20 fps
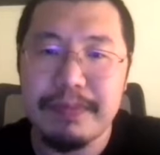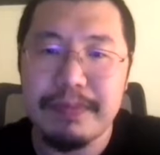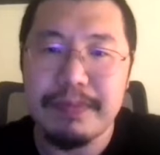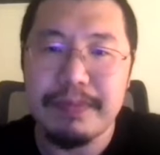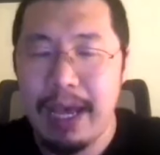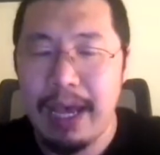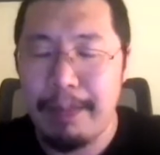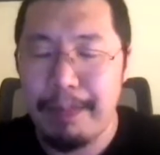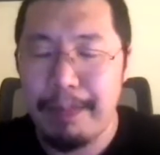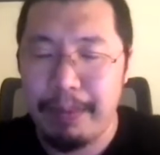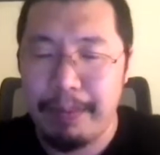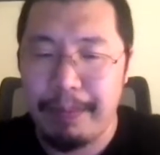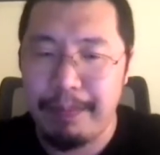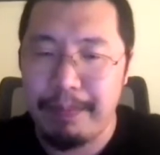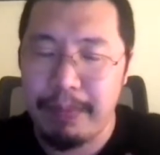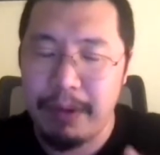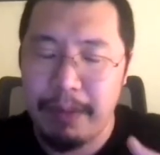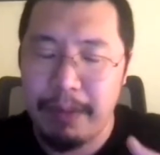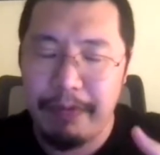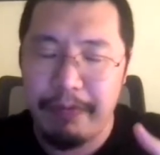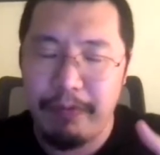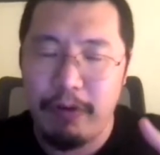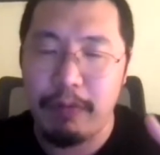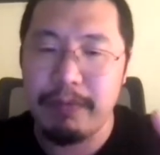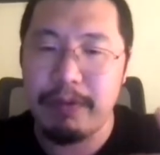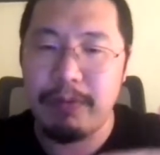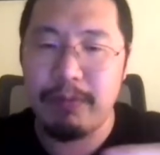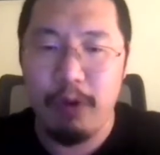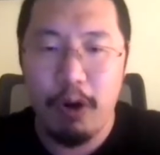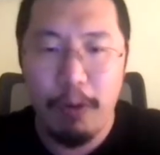perform the
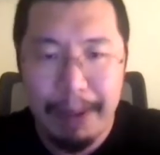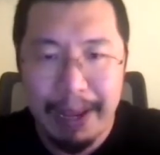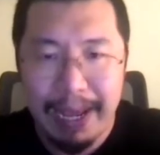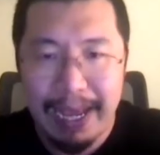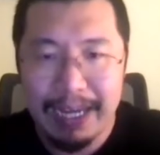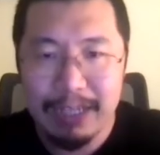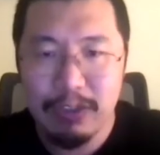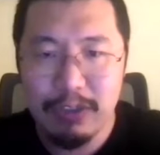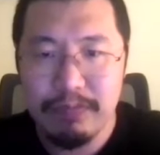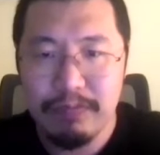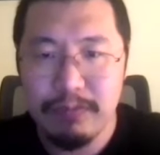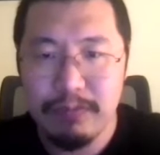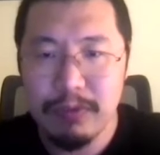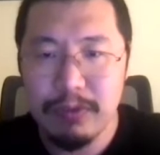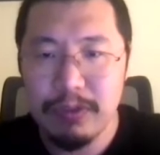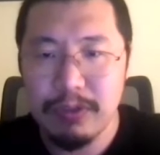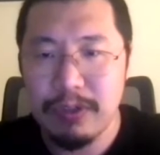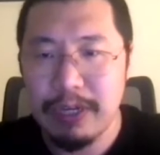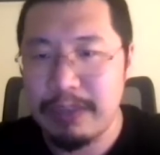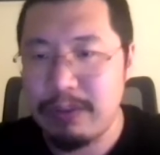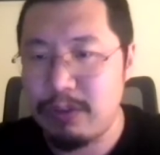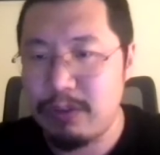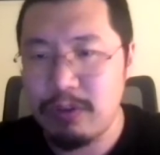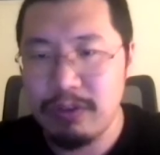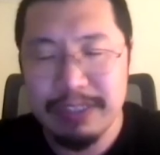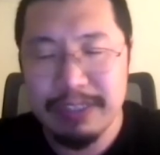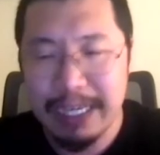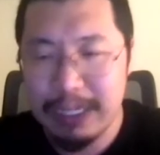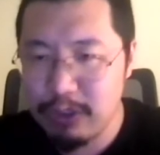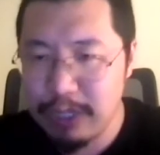rollback action to undo
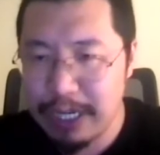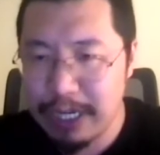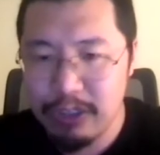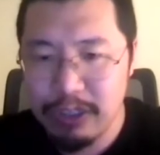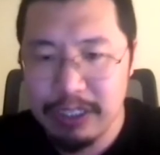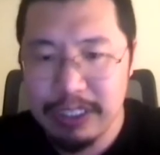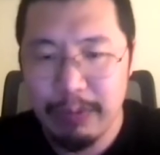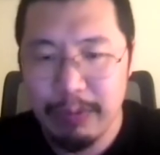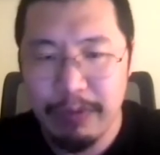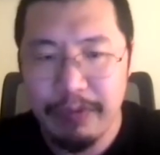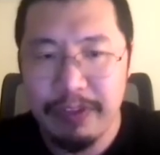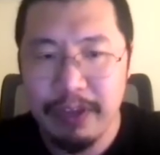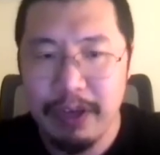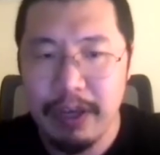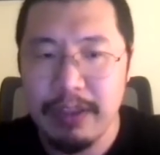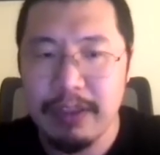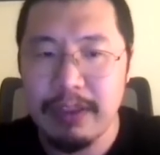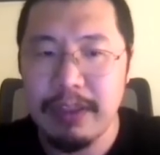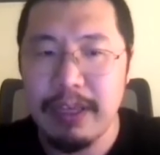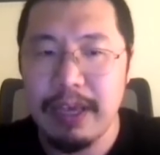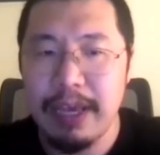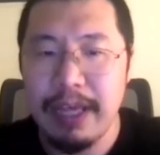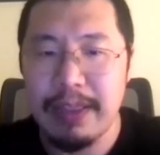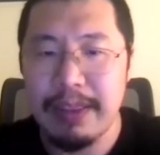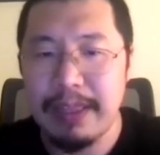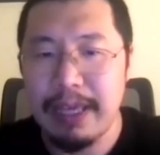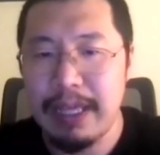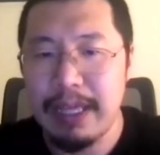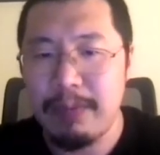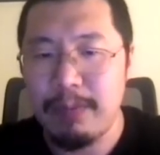state changes that we've done, and
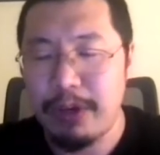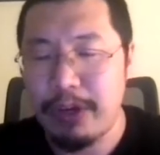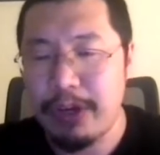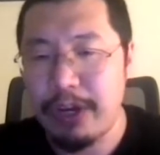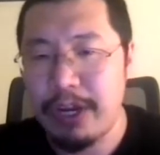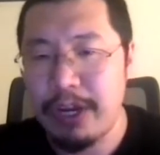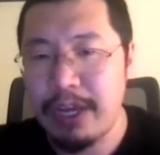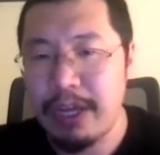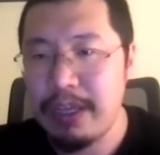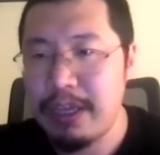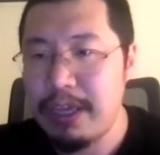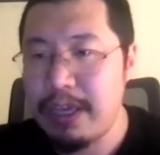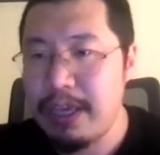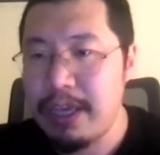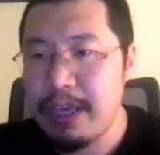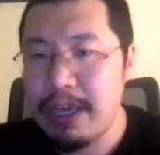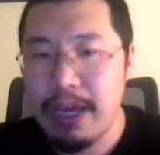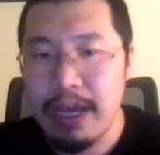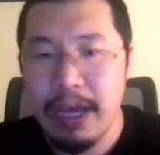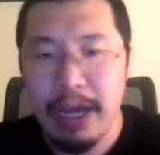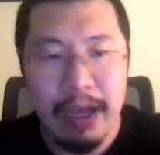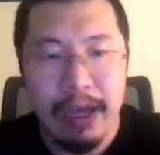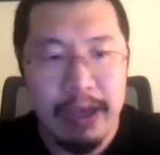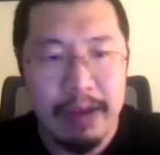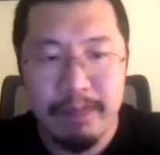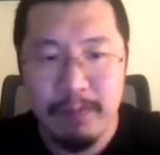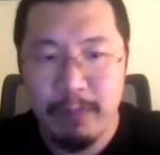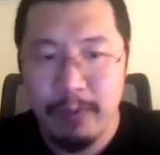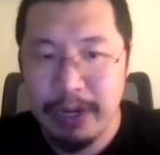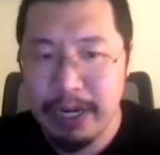then we're gonna
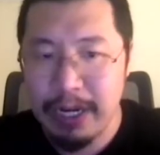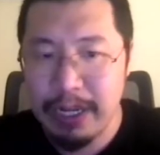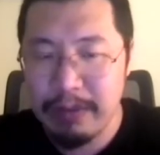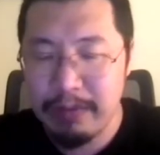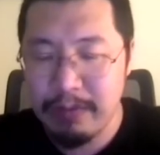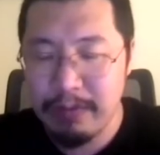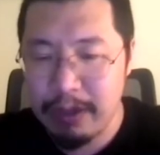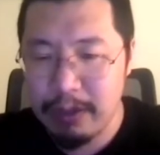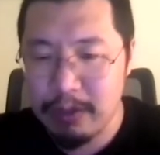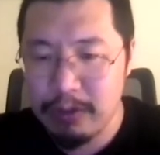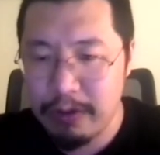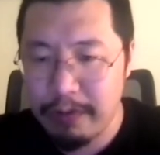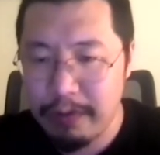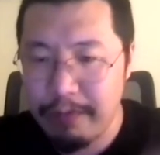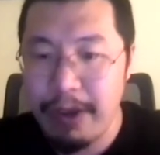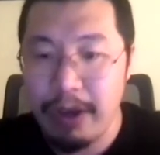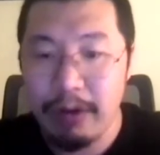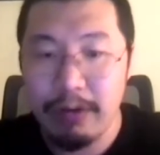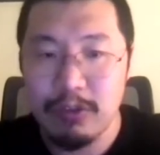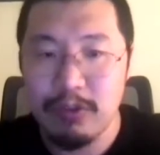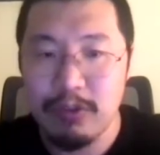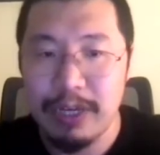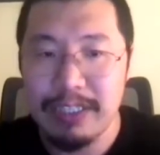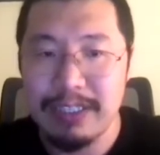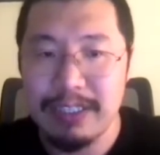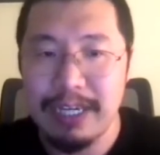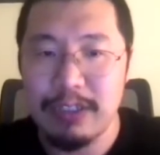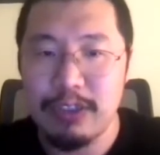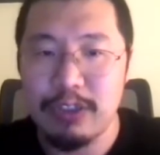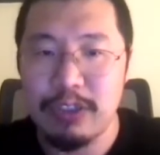fail the
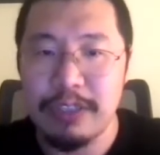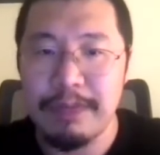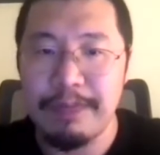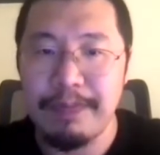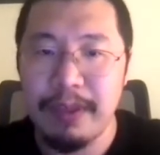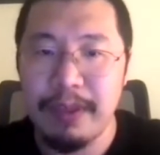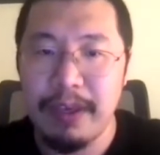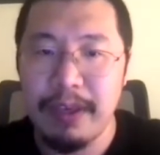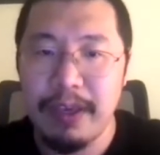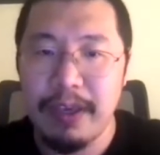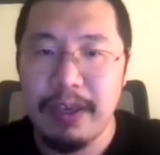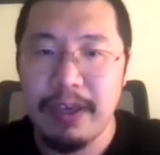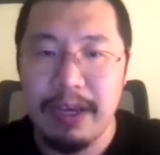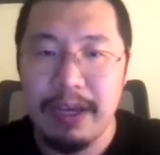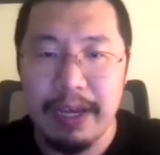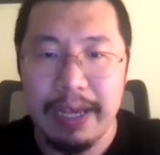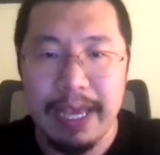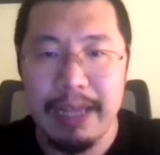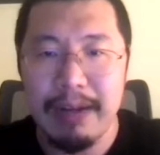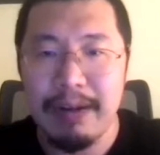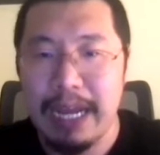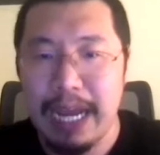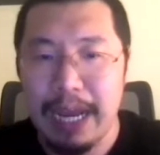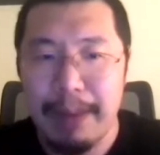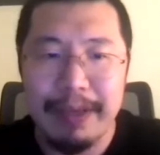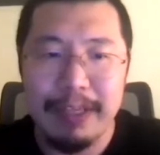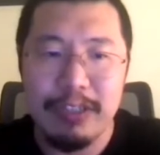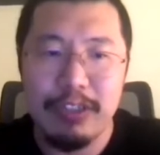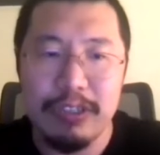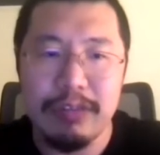transaction. Again, like I
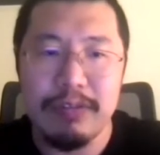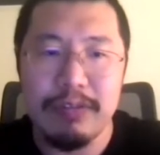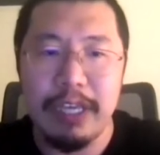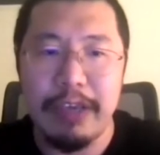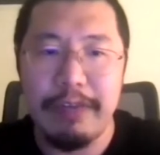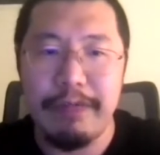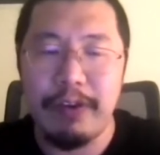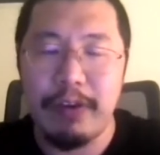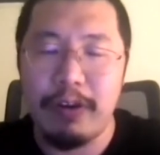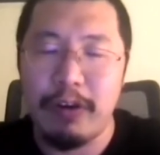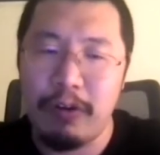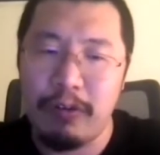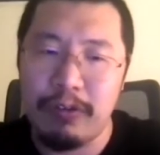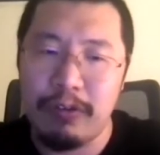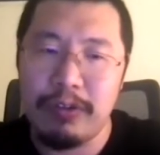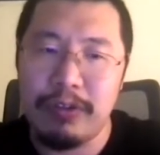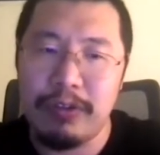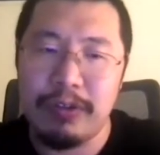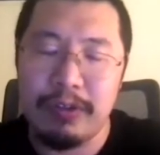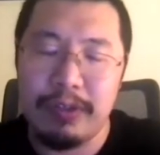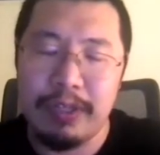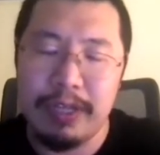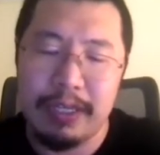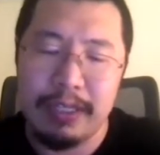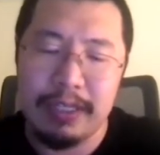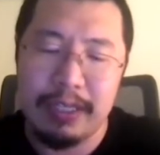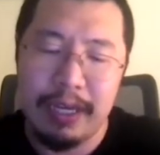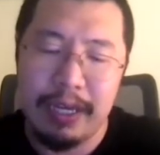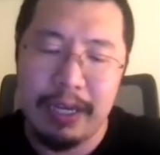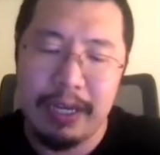mentioned, if you go to
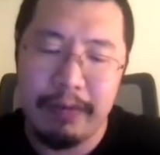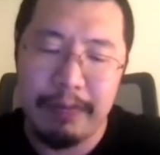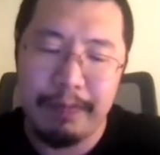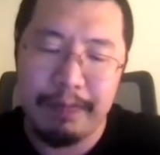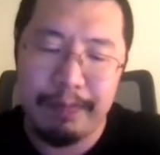the